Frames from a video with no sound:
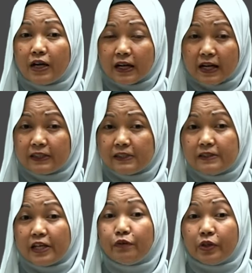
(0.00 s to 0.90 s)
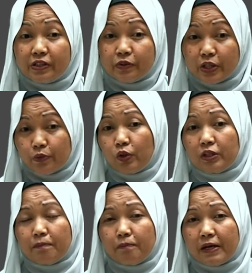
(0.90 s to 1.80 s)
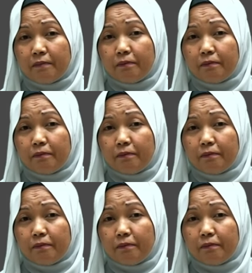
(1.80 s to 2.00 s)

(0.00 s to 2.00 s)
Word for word: gutters and rainwater pipe.